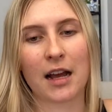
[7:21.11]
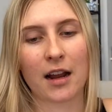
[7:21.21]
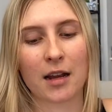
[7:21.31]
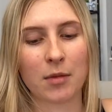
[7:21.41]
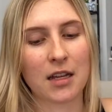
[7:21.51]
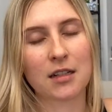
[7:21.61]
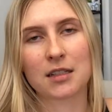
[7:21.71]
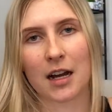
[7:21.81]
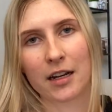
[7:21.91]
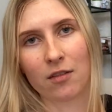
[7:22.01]
that I'm
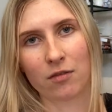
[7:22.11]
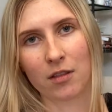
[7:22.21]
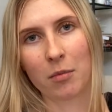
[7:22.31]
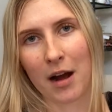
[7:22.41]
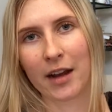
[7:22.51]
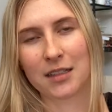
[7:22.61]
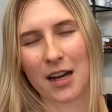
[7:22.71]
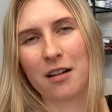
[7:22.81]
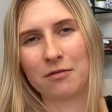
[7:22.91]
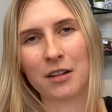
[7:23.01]
inside of the mind
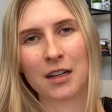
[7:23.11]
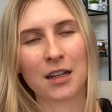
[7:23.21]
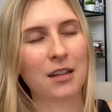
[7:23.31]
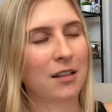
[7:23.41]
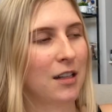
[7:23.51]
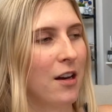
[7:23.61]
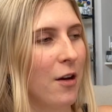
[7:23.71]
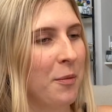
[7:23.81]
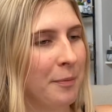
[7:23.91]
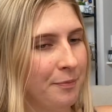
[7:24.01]
of, you
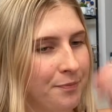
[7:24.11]
know?